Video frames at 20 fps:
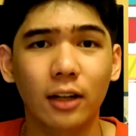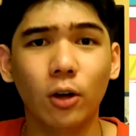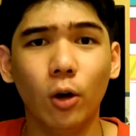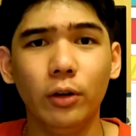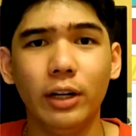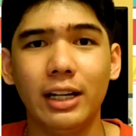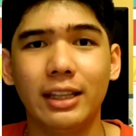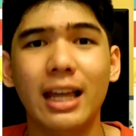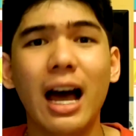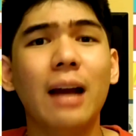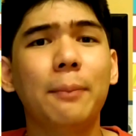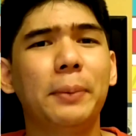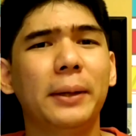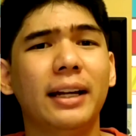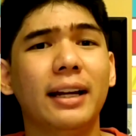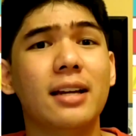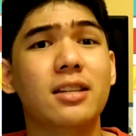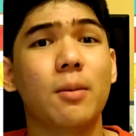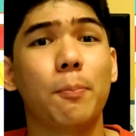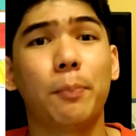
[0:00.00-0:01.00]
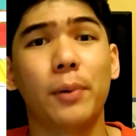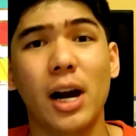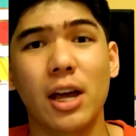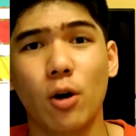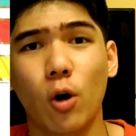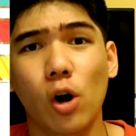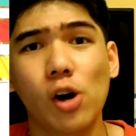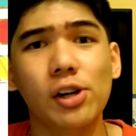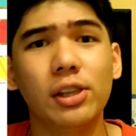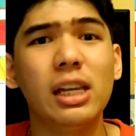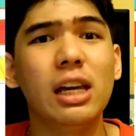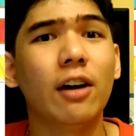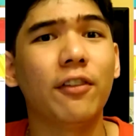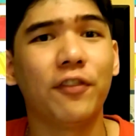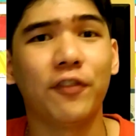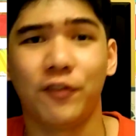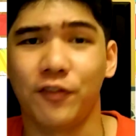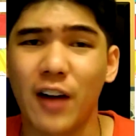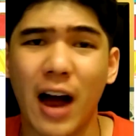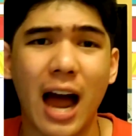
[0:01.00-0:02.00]
Not only that, but it has a
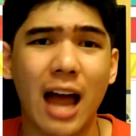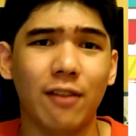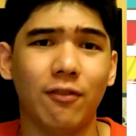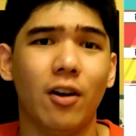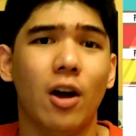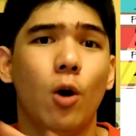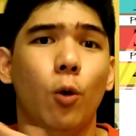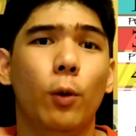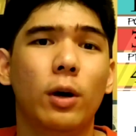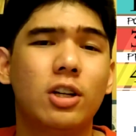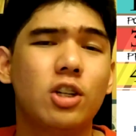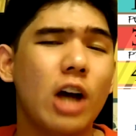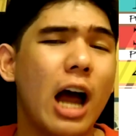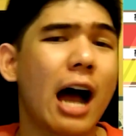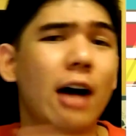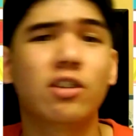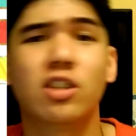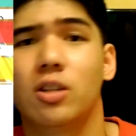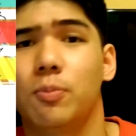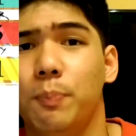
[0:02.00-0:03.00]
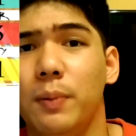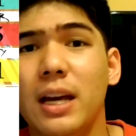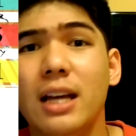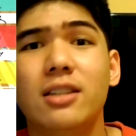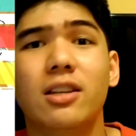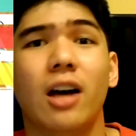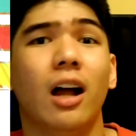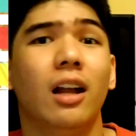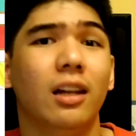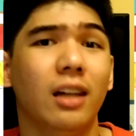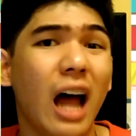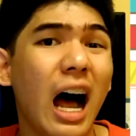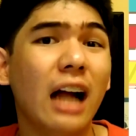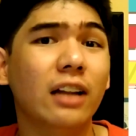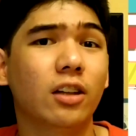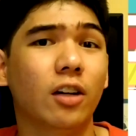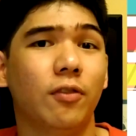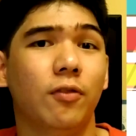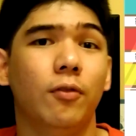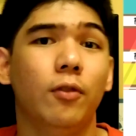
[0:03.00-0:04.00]
priority of 5, which outspeeds a
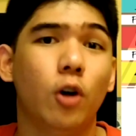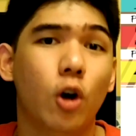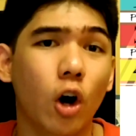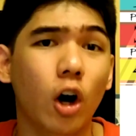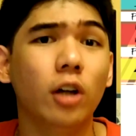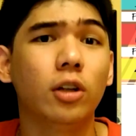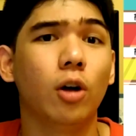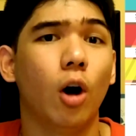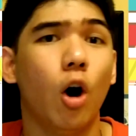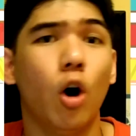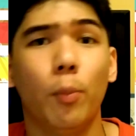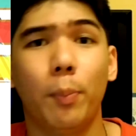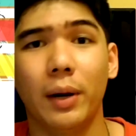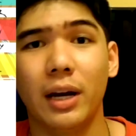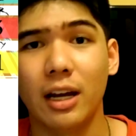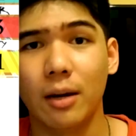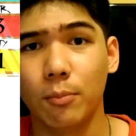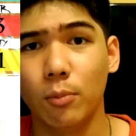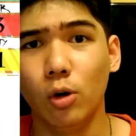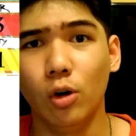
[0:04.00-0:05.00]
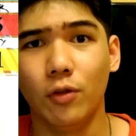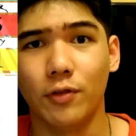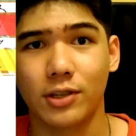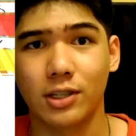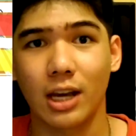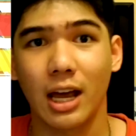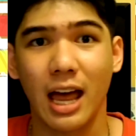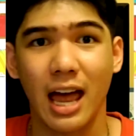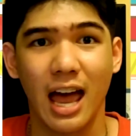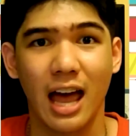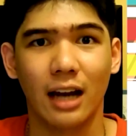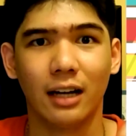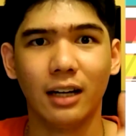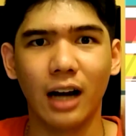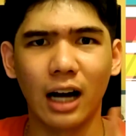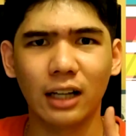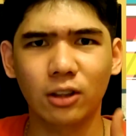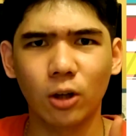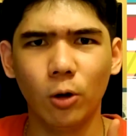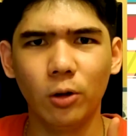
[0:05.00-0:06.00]
lot of good opening moves.
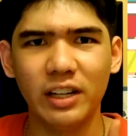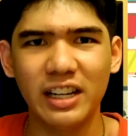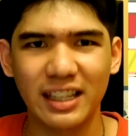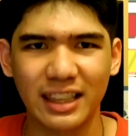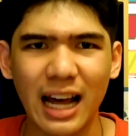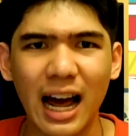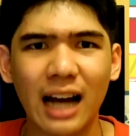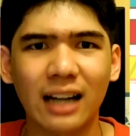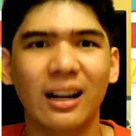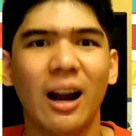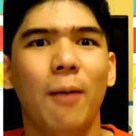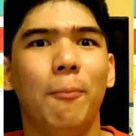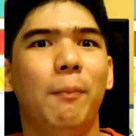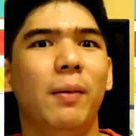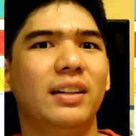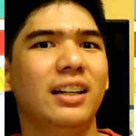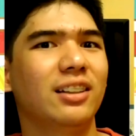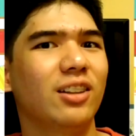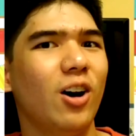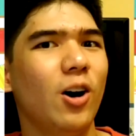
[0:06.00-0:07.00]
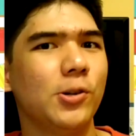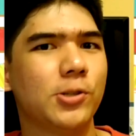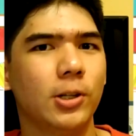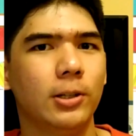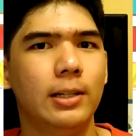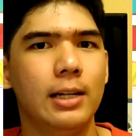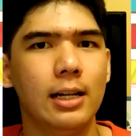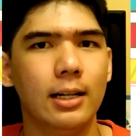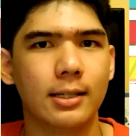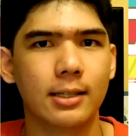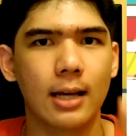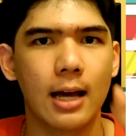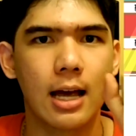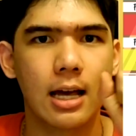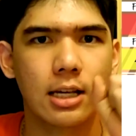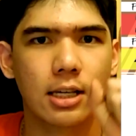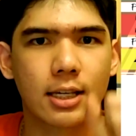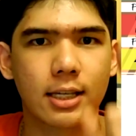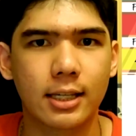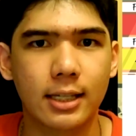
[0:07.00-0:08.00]
Not only that, but it also
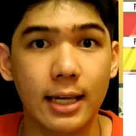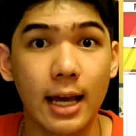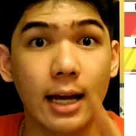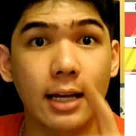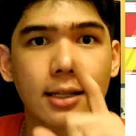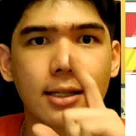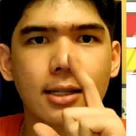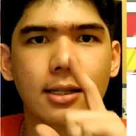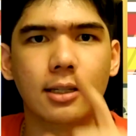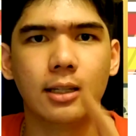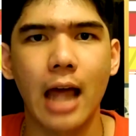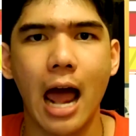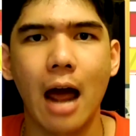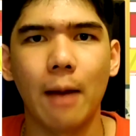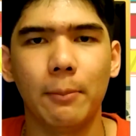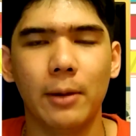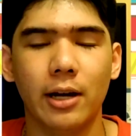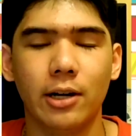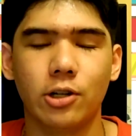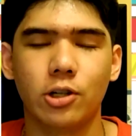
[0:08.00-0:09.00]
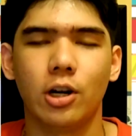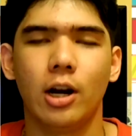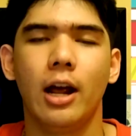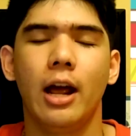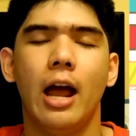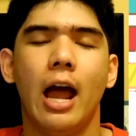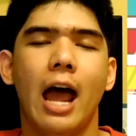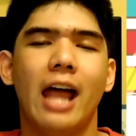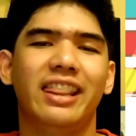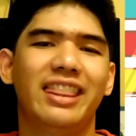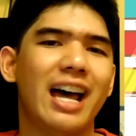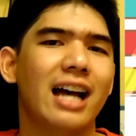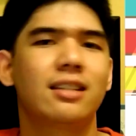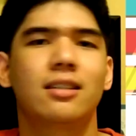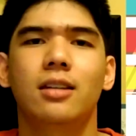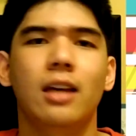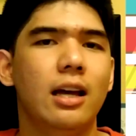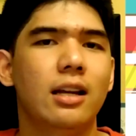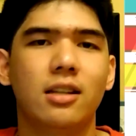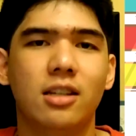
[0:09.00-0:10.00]
deals 6 damage. And
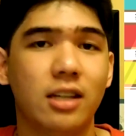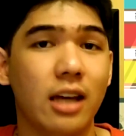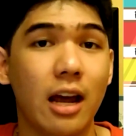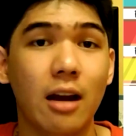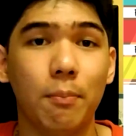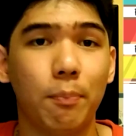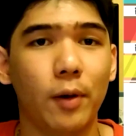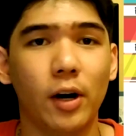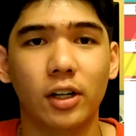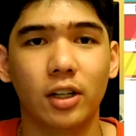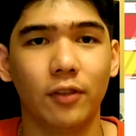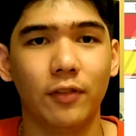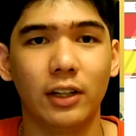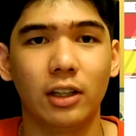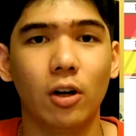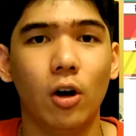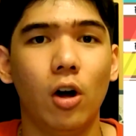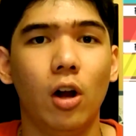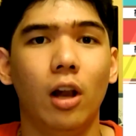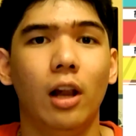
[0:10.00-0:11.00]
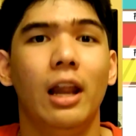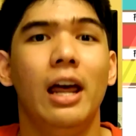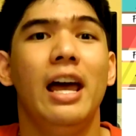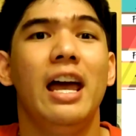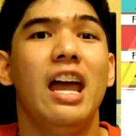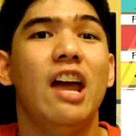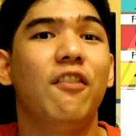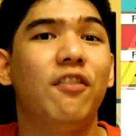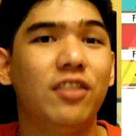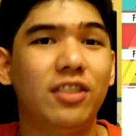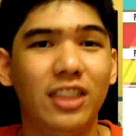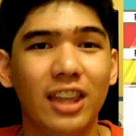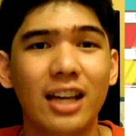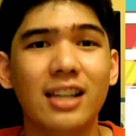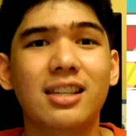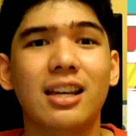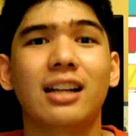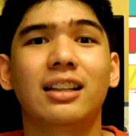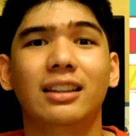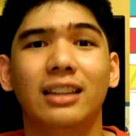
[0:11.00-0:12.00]
that's the insane part of it all. If
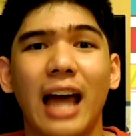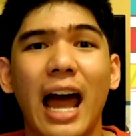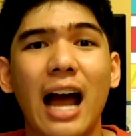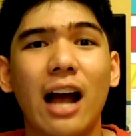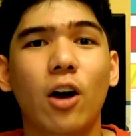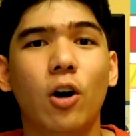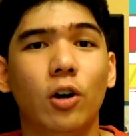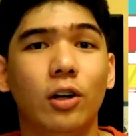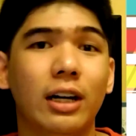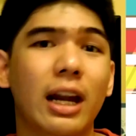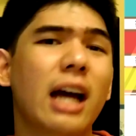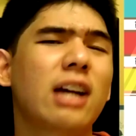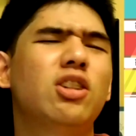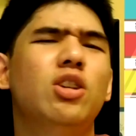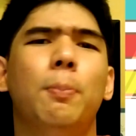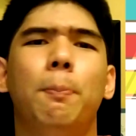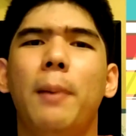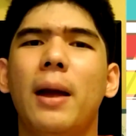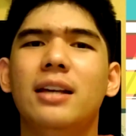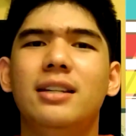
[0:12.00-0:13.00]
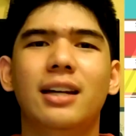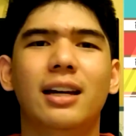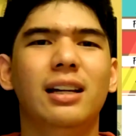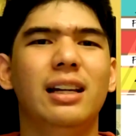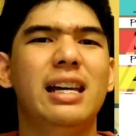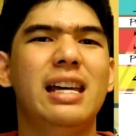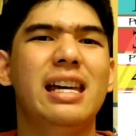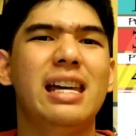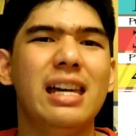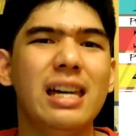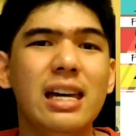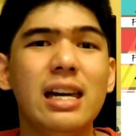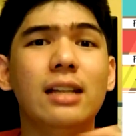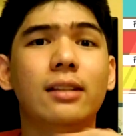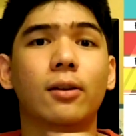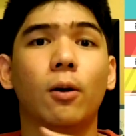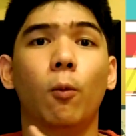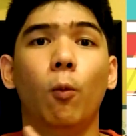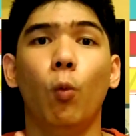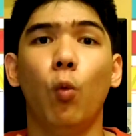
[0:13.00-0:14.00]
this attack connects, you basically
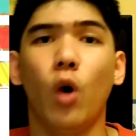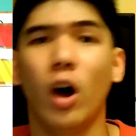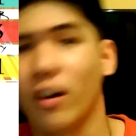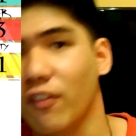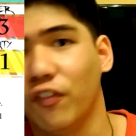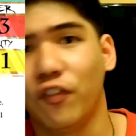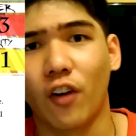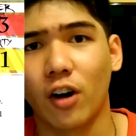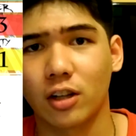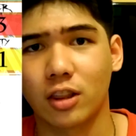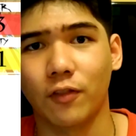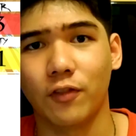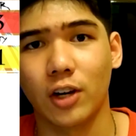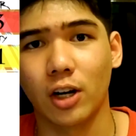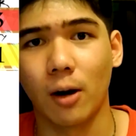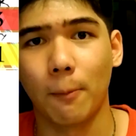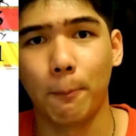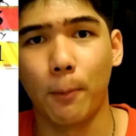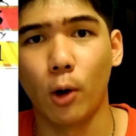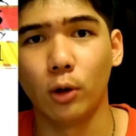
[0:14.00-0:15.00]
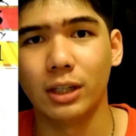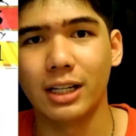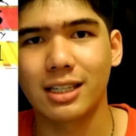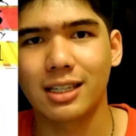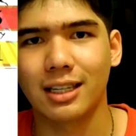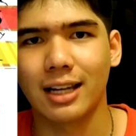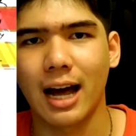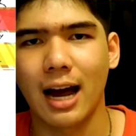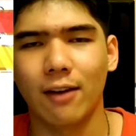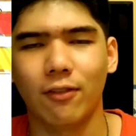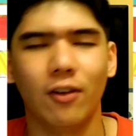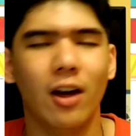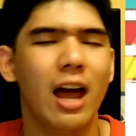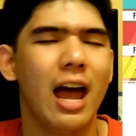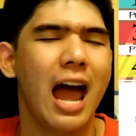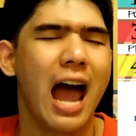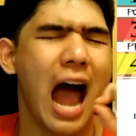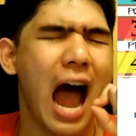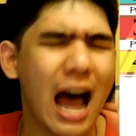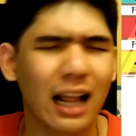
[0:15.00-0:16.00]
eat 1/4 of your opponent's life
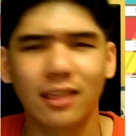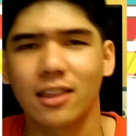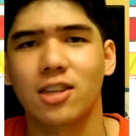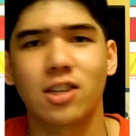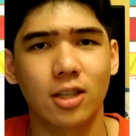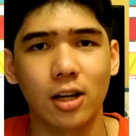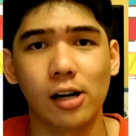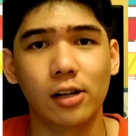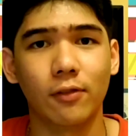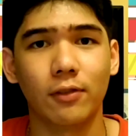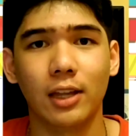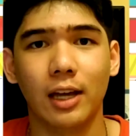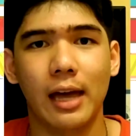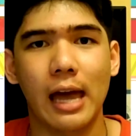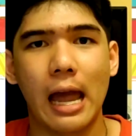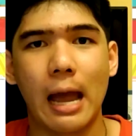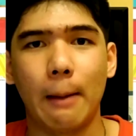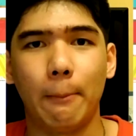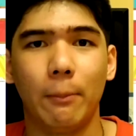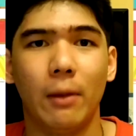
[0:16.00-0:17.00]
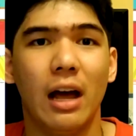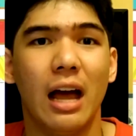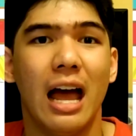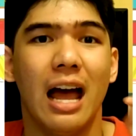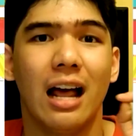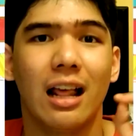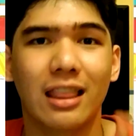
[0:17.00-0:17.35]
at the start of the game.